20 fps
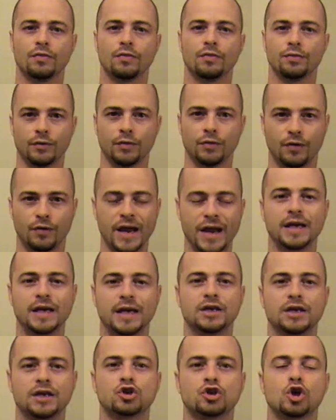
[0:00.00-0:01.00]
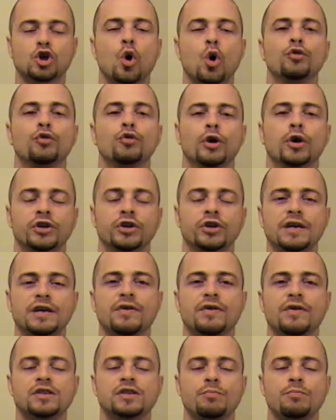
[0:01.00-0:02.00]
The Vikings showed their
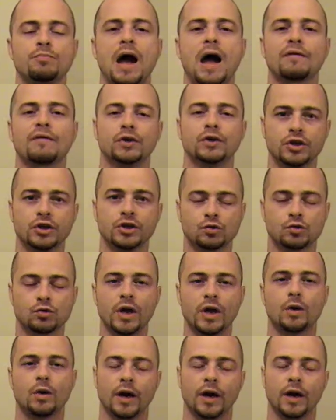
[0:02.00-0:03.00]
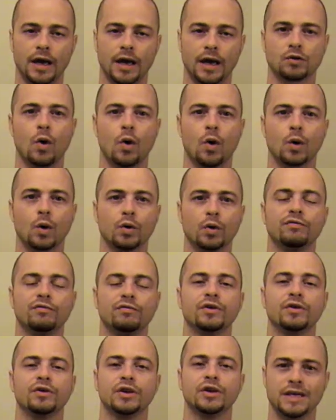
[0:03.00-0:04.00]
defensive backfield is weak when Antoine
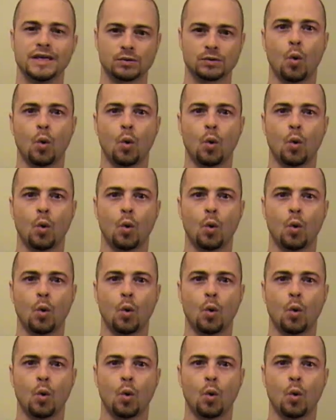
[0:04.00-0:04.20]
Winfield is